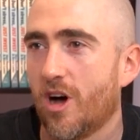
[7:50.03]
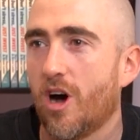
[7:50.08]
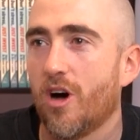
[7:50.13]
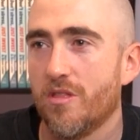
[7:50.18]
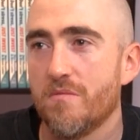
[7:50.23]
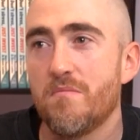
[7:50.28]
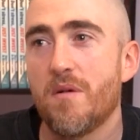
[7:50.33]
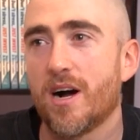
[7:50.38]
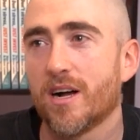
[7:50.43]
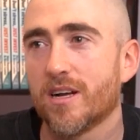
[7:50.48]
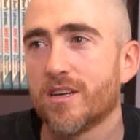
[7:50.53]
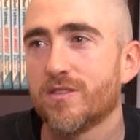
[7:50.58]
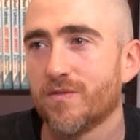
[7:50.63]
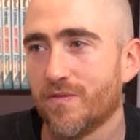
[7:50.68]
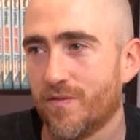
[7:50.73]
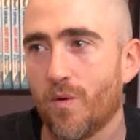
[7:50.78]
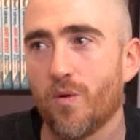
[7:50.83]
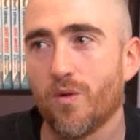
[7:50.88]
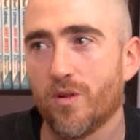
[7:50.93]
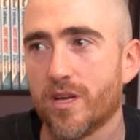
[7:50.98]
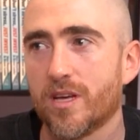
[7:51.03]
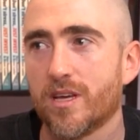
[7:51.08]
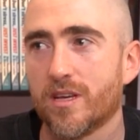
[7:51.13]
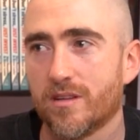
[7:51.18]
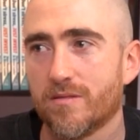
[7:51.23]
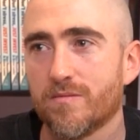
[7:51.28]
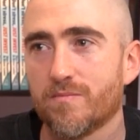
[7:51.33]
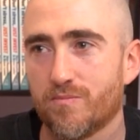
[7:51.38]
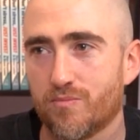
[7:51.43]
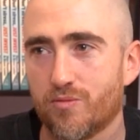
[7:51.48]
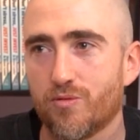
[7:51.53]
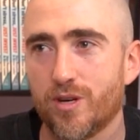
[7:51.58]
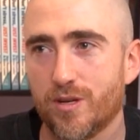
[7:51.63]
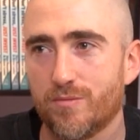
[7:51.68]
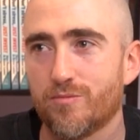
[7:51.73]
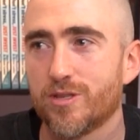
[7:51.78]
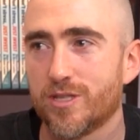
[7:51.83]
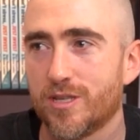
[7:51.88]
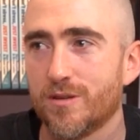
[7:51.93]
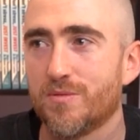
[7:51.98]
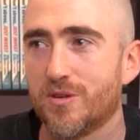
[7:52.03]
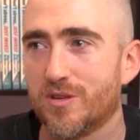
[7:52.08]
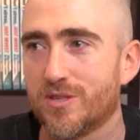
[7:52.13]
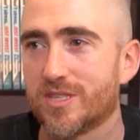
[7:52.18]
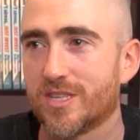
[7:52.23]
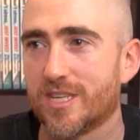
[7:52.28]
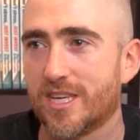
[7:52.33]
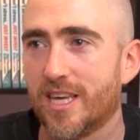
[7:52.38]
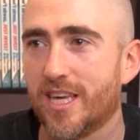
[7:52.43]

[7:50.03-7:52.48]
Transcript: the market's falling pretty precipitously